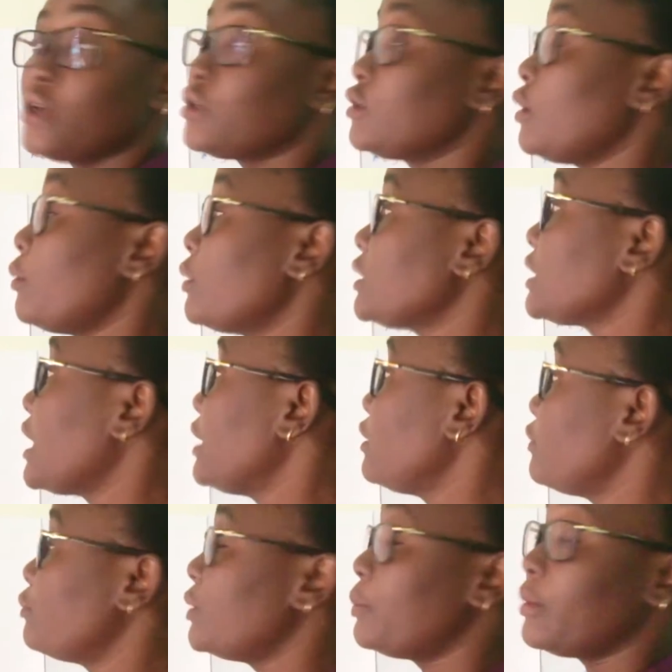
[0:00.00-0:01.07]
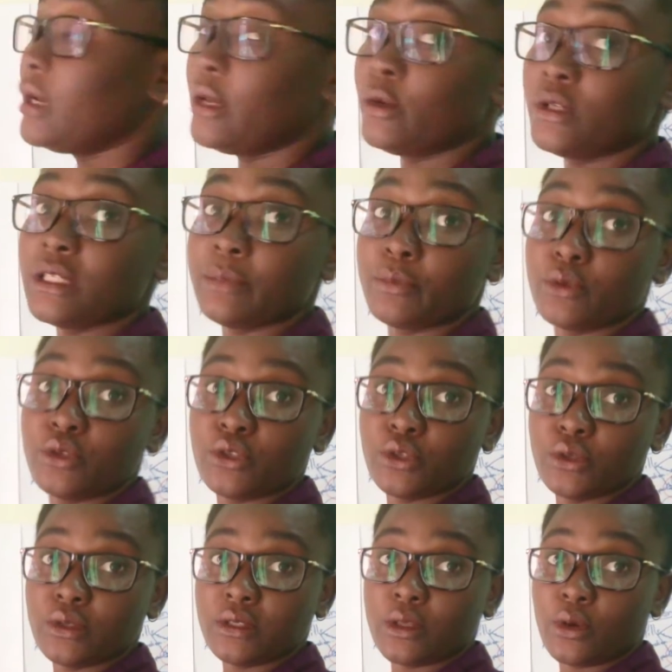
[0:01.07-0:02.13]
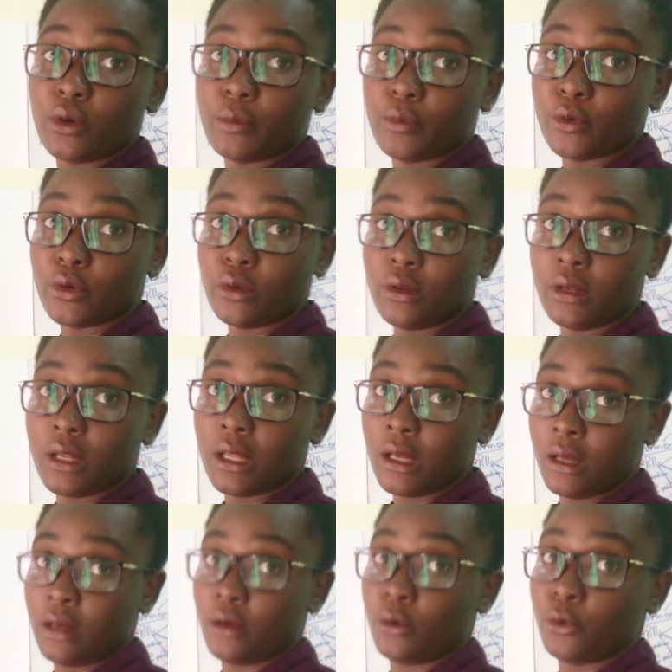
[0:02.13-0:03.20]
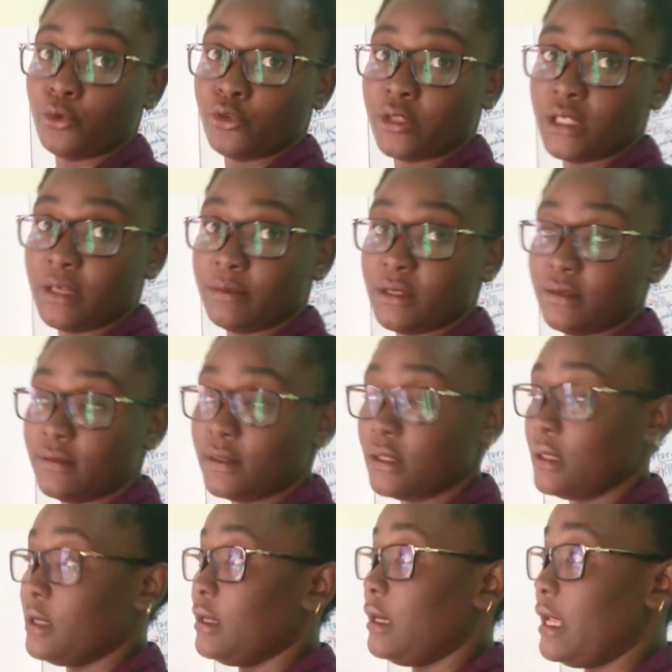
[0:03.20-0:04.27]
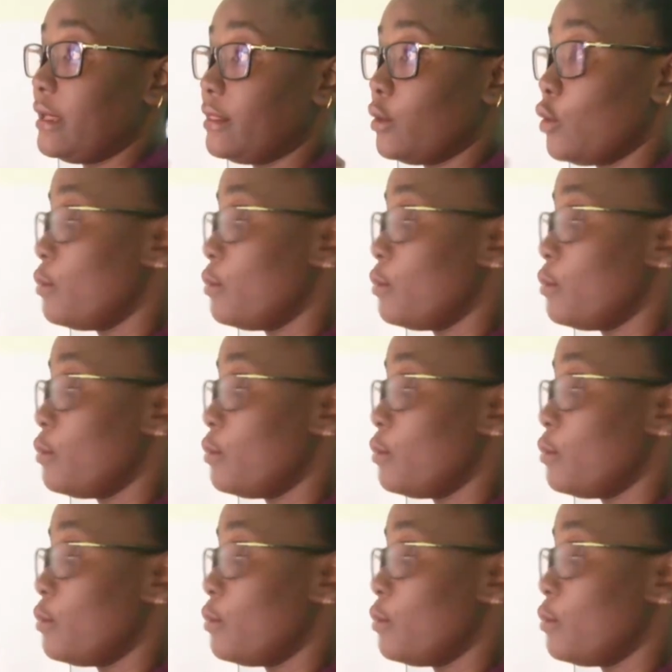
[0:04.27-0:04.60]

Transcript: So what kind of people are not supposed to use the hormonal uh, contraceptives, like the